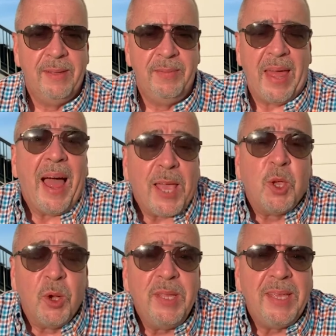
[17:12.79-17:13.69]
that I
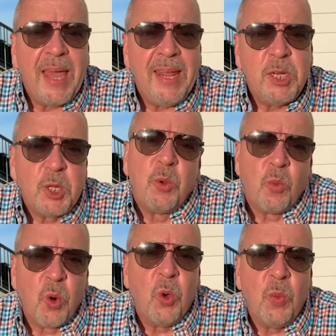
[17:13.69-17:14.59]
couldn't get into the
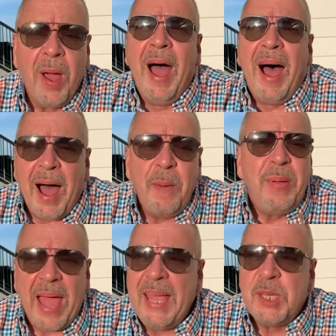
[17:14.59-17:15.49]
room I'm
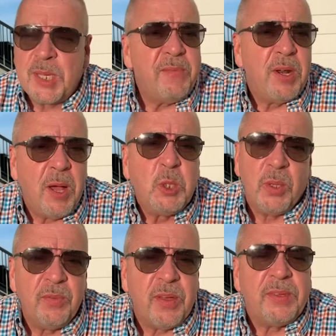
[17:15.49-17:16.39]
paying
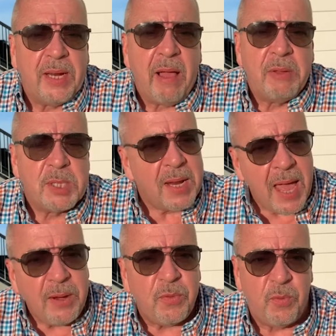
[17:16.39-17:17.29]
$750 a
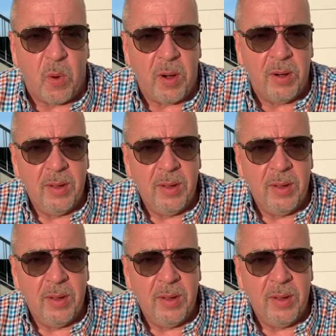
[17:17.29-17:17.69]
night for.